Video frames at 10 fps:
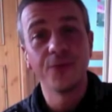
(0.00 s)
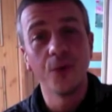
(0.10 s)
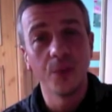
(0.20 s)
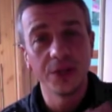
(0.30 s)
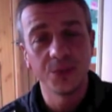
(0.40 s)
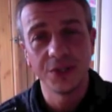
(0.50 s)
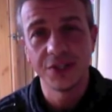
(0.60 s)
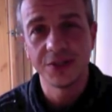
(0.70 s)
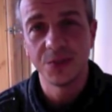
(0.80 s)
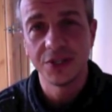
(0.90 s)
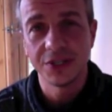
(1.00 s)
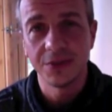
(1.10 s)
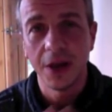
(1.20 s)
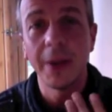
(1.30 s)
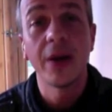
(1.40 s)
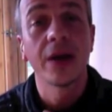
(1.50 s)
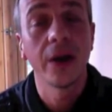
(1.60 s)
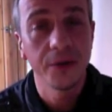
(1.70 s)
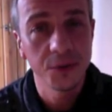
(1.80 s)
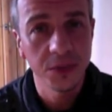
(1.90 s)
4, which is about
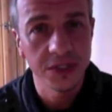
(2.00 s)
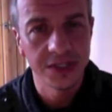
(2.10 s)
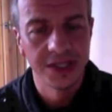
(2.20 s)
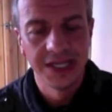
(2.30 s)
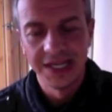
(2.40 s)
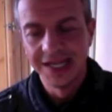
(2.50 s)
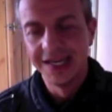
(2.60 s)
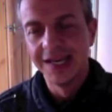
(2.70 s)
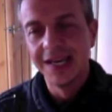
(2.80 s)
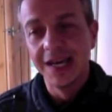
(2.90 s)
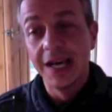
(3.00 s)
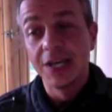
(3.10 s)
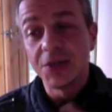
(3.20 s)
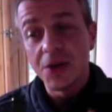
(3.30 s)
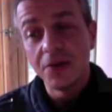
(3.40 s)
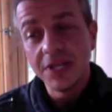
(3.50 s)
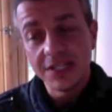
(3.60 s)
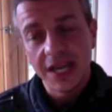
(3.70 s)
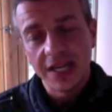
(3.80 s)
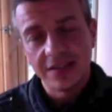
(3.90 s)
encouragement. So I already
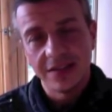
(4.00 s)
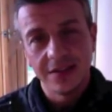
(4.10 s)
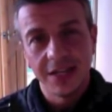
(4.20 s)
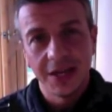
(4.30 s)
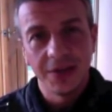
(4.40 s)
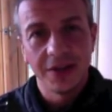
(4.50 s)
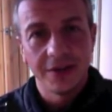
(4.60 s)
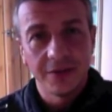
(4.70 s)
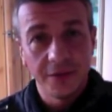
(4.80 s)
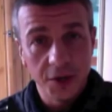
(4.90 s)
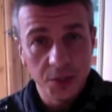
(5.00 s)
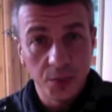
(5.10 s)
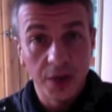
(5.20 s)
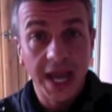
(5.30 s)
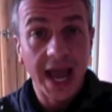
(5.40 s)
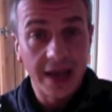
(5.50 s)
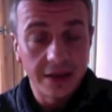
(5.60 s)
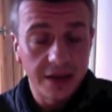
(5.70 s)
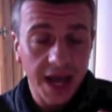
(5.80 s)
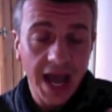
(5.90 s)
said that, you know, in her first book,
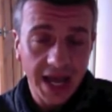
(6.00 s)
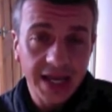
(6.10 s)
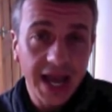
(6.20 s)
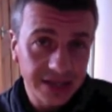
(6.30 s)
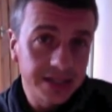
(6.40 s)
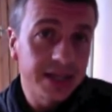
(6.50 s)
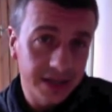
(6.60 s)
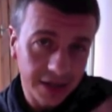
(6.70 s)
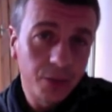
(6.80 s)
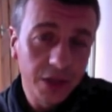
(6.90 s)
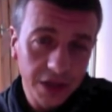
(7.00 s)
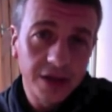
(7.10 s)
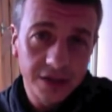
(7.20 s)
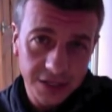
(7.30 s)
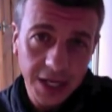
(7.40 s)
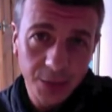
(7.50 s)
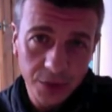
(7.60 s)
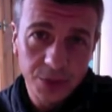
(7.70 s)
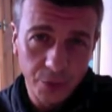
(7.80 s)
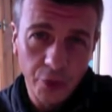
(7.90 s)
although her second
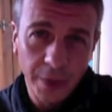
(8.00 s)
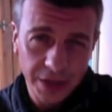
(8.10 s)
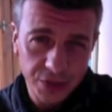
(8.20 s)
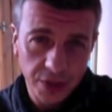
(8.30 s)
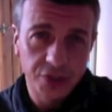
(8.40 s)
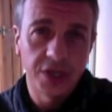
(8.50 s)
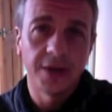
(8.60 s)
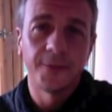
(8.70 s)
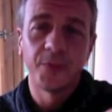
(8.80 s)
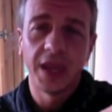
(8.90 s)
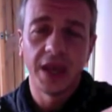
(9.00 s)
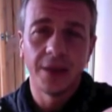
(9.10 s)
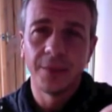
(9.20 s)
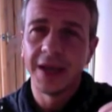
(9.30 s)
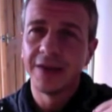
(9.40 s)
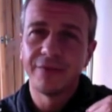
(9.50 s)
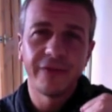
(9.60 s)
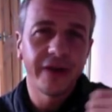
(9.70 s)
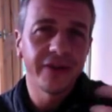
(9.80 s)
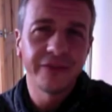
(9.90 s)
book's more about structure,
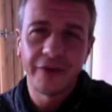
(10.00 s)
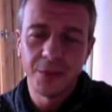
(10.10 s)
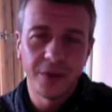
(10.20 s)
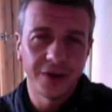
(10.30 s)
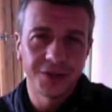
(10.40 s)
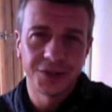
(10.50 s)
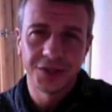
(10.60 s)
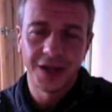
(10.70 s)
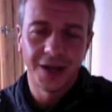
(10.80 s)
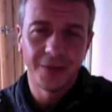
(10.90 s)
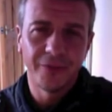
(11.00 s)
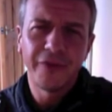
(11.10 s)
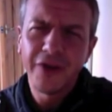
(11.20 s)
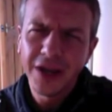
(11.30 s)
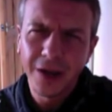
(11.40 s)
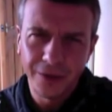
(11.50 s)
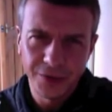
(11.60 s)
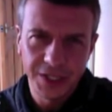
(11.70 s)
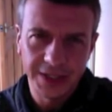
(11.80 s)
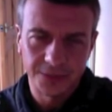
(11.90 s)
very much very
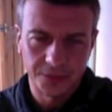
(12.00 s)
encouraging.